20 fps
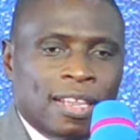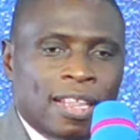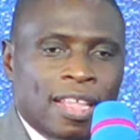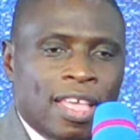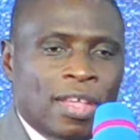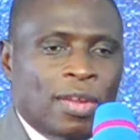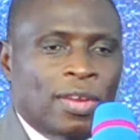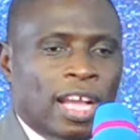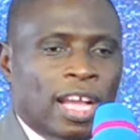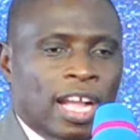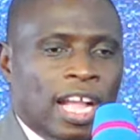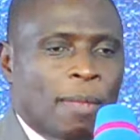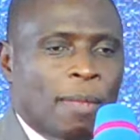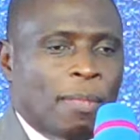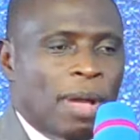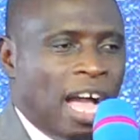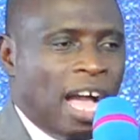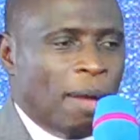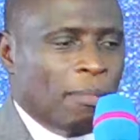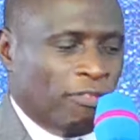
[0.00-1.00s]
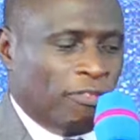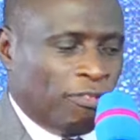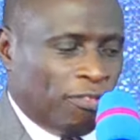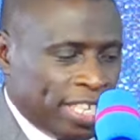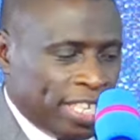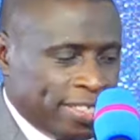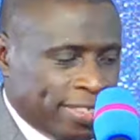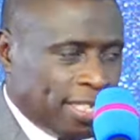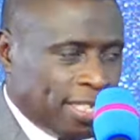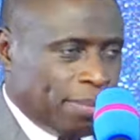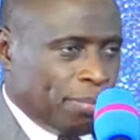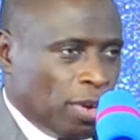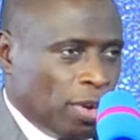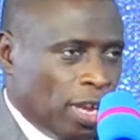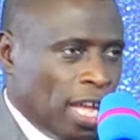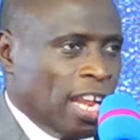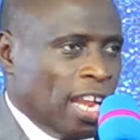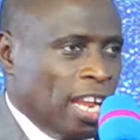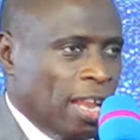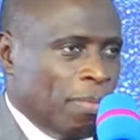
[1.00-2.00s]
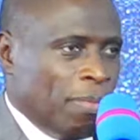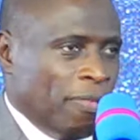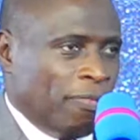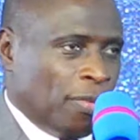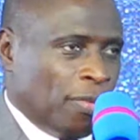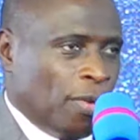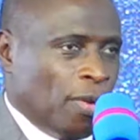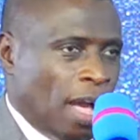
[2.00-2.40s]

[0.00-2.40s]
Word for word: i olyagamba am first muganda before